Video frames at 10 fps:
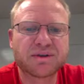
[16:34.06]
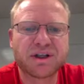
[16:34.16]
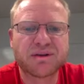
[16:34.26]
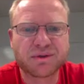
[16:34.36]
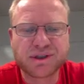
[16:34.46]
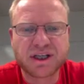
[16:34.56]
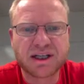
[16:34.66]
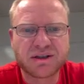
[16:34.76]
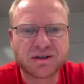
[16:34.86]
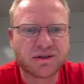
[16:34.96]

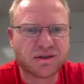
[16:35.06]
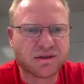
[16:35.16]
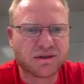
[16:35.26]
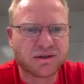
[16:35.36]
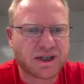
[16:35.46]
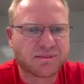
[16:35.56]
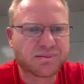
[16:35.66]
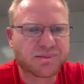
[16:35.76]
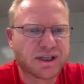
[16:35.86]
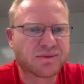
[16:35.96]
Neo4j to do that.
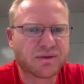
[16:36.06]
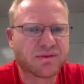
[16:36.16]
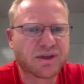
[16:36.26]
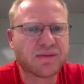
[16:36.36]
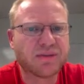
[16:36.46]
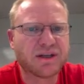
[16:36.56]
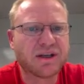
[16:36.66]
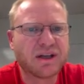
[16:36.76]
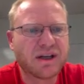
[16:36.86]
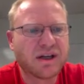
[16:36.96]
So we've really
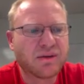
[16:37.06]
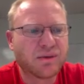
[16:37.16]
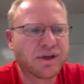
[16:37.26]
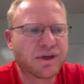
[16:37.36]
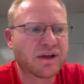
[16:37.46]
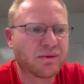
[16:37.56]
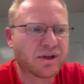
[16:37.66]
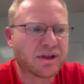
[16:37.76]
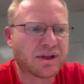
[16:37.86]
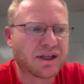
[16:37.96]
been
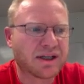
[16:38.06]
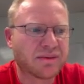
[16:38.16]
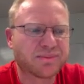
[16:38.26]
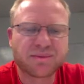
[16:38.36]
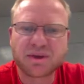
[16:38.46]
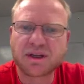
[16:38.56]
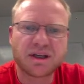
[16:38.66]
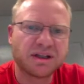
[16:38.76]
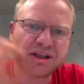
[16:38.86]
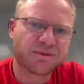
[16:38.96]
working with
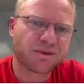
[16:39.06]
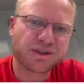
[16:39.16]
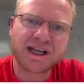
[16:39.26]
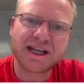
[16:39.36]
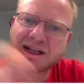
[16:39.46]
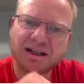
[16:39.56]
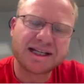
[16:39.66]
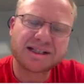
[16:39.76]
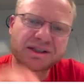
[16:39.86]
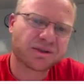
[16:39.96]
Neo4j and
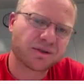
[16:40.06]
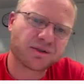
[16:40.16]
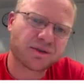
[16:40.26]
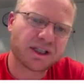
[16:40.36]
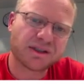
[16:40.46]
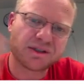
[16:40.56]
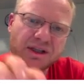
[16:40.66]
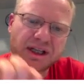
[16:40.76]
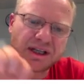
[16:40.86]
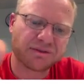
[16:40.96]
Elasticsearch really to
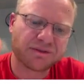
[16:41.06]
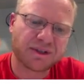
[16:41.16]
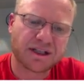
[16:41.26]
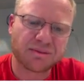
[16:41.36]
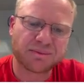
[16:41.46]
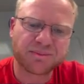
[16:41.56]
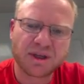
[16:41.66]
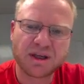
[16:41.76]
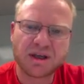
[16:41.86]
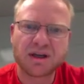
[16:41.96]
kind of
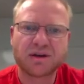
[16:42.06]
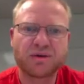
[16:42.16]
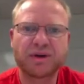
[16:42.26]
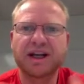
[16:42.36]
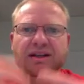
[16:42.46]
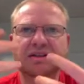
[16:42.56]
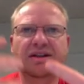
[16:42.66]
create